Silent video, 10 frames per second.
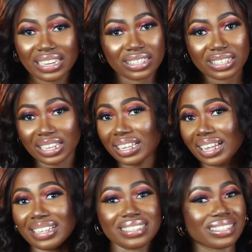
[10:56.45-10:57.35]
Skin
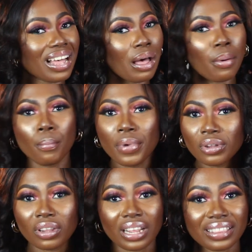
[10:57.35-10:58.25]
cancer,
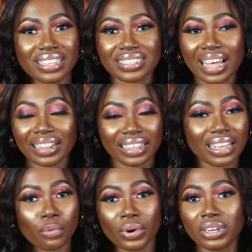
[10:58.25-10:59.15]
many other things are
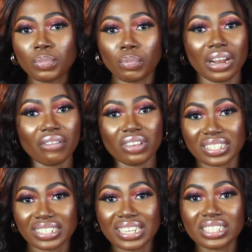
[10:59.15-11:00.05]
there. When people have
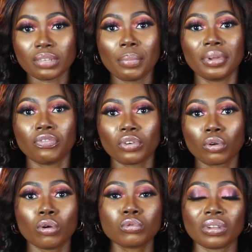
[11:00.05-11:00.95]
accidents, it might be
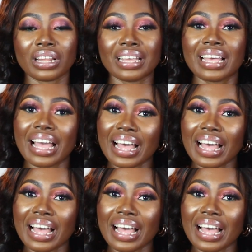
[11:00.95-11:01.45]
difficult to like